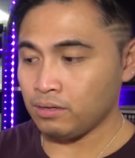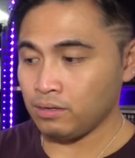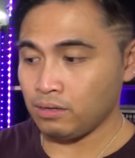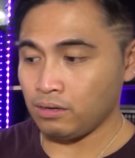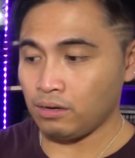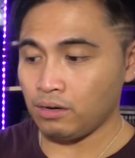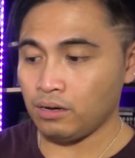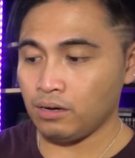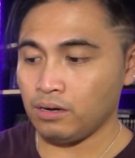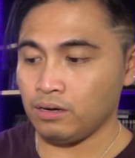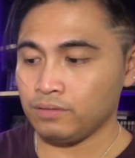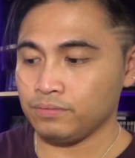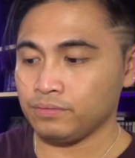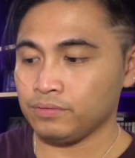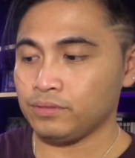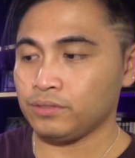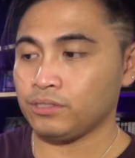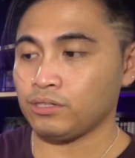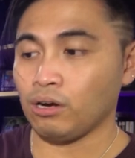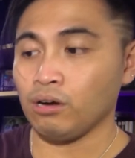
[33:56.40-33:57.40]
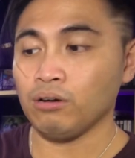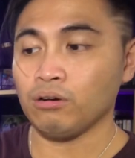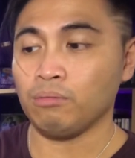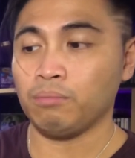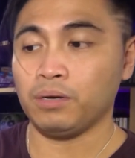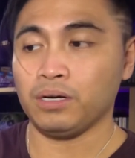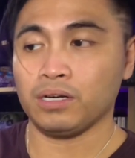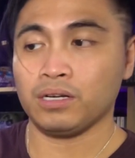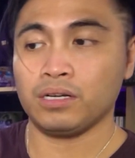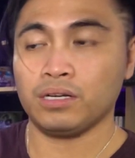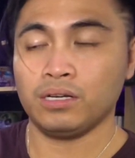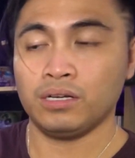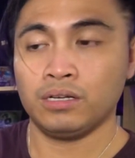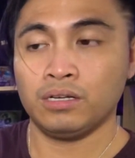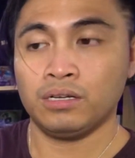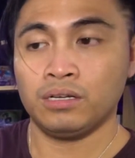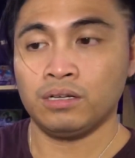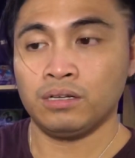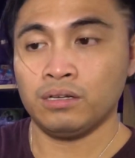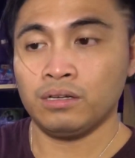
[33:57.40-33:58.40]
of Jungle Book
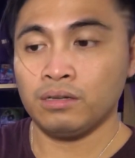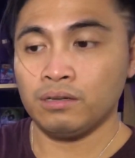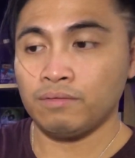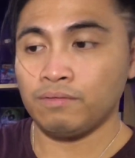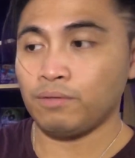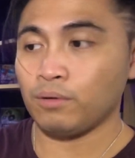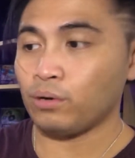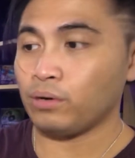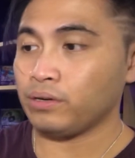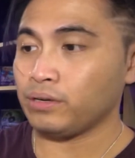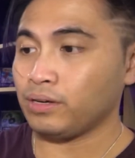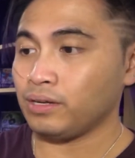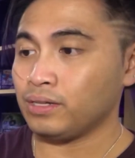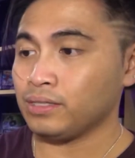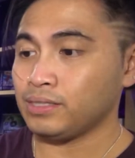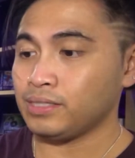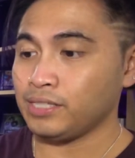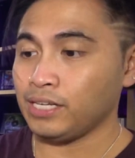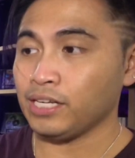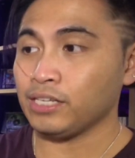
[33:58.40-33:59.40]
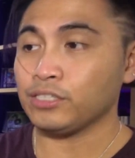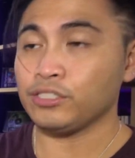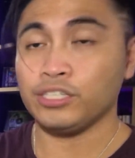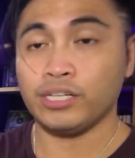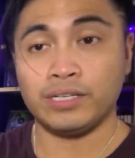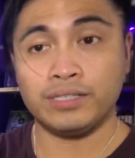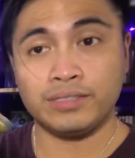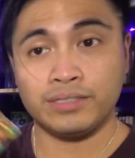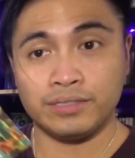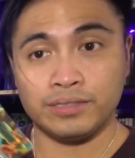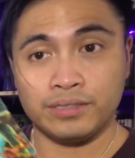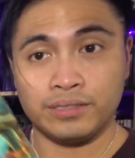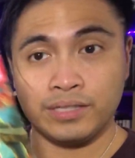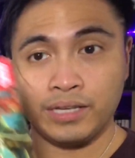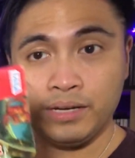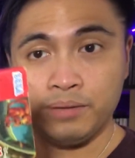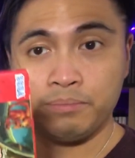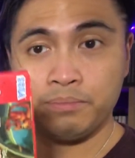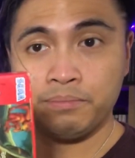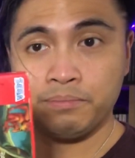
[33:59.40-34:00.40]
for the Sega Genesis
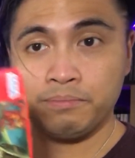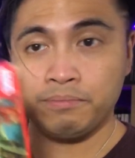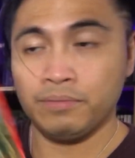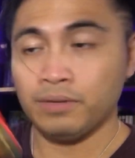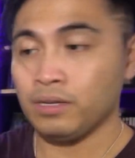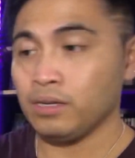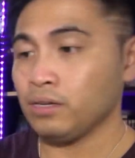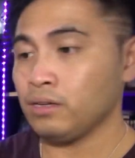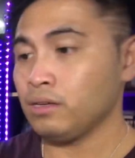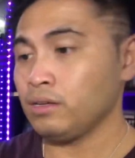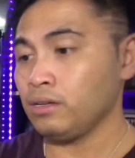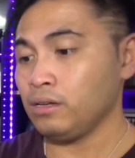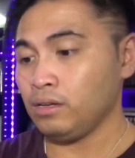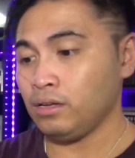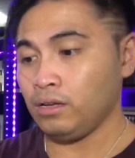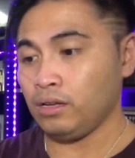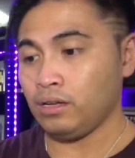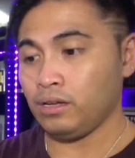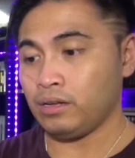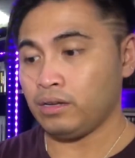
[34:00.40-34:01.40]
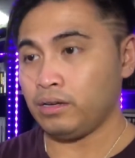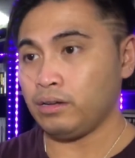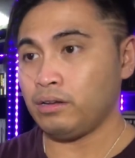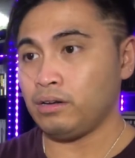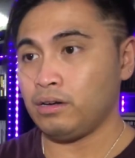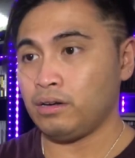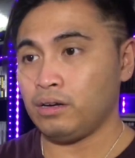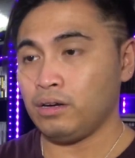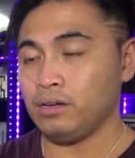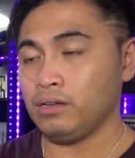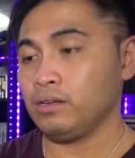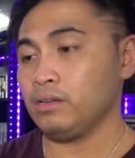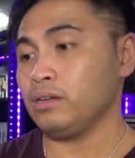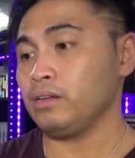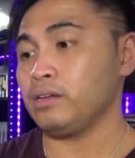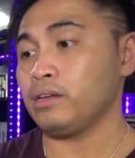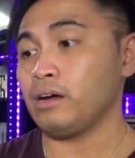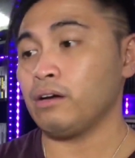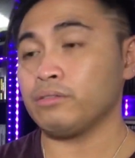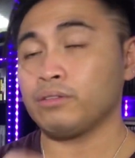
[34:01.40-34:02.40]
game. And
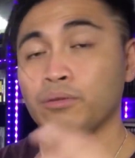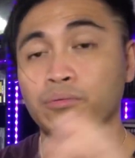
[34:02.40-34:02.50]
now the